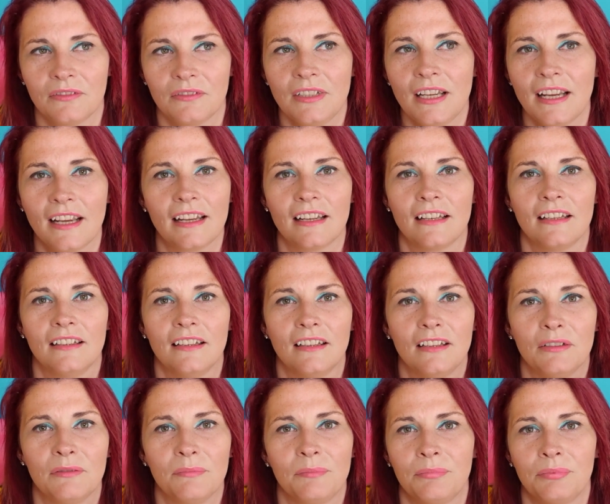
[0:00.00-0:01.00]
yeah,
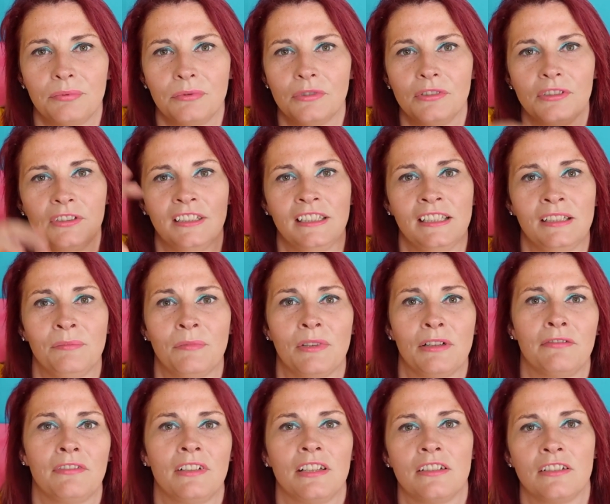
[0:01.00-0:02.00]
like broadening
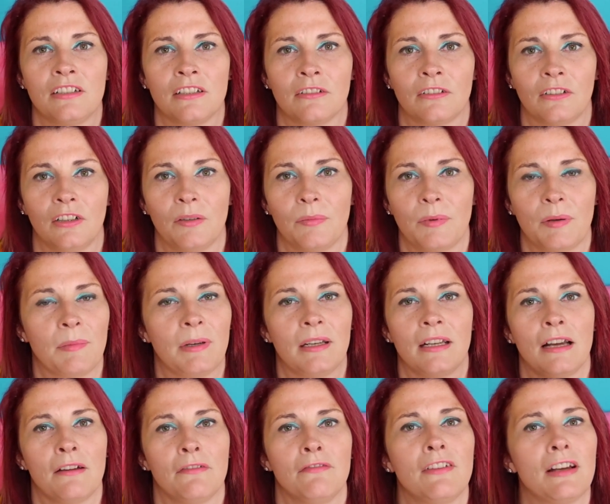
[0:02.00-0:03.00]
my friendship group. I mean,
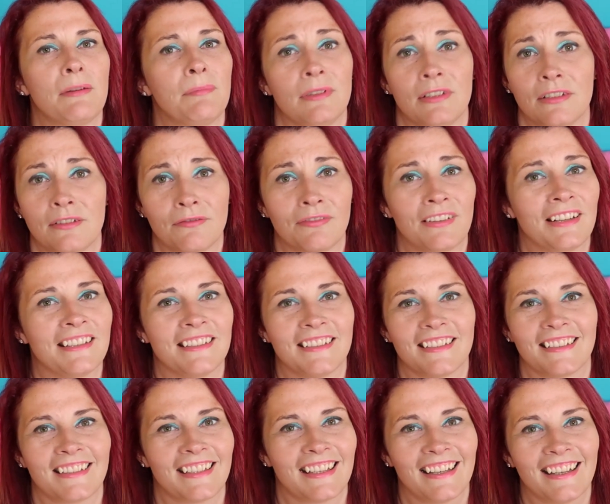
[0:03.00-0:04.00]
I have fabulous friends
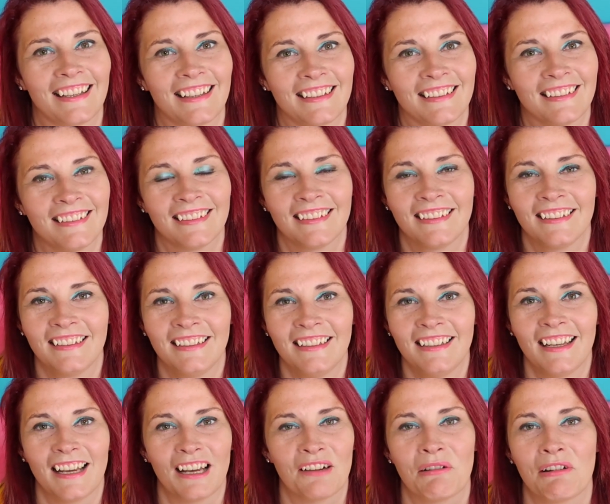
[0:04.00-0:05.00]
as it is,
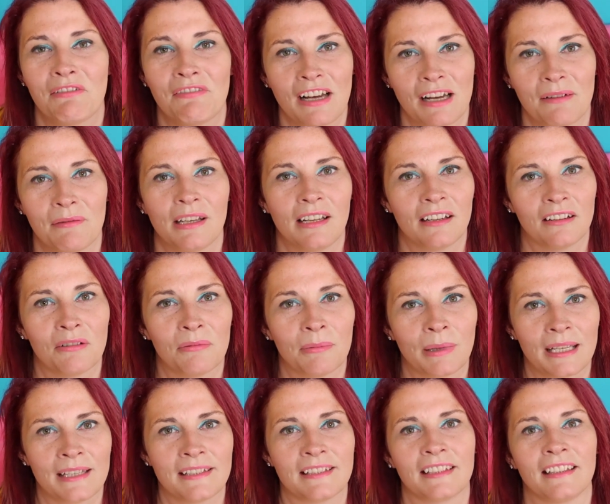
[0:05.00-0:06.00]
and my family are
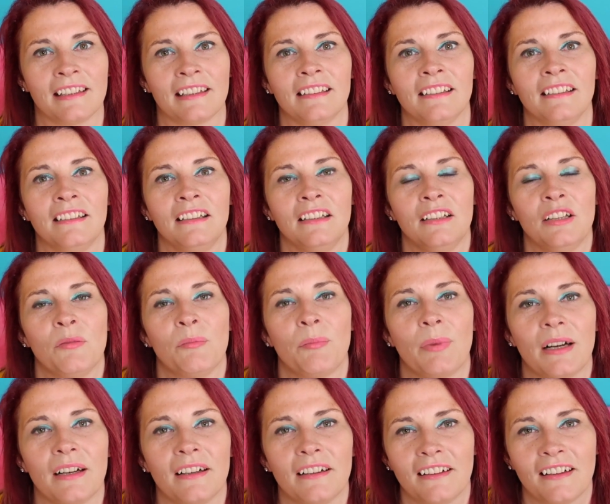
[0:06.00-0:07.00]
amazing,
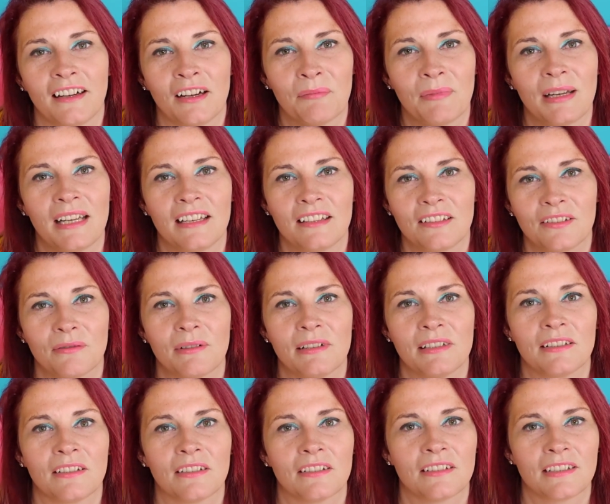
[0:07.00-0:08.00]
but I mean, it's
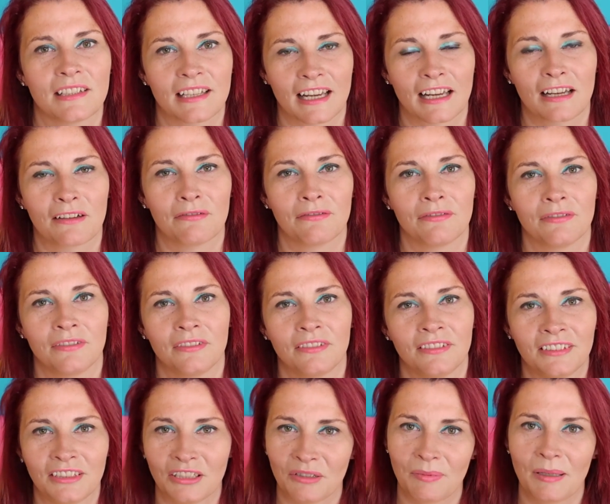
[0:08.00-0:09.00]
always good to have
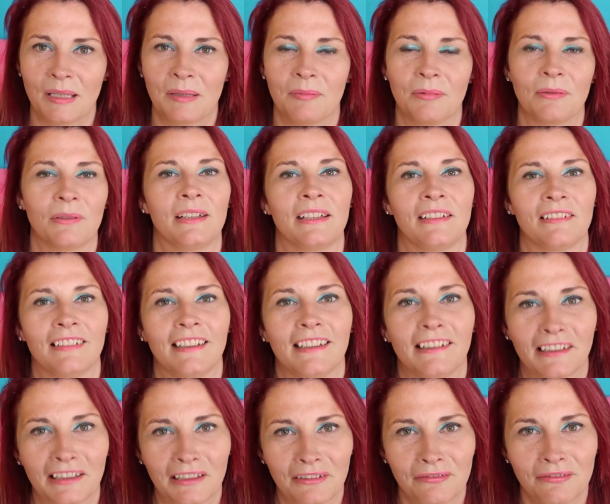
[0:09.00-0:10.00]
new people in your
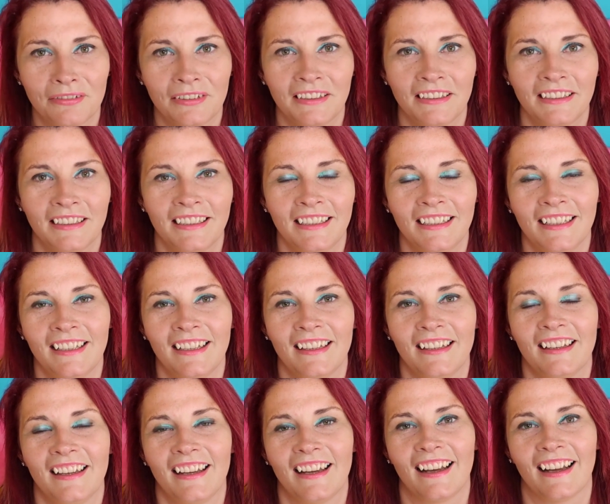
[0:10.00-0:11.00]
life.
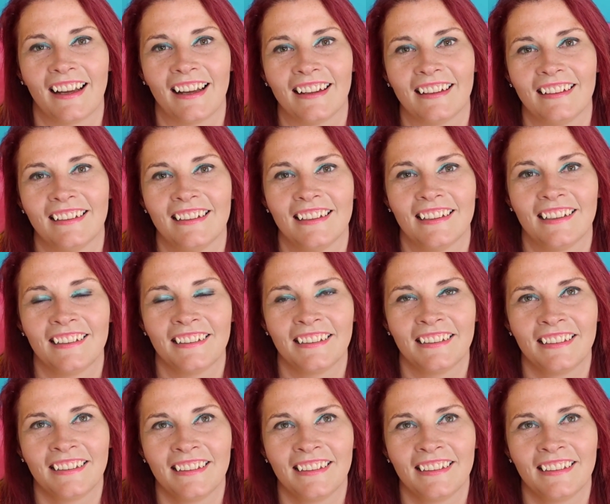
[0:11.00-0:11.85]
And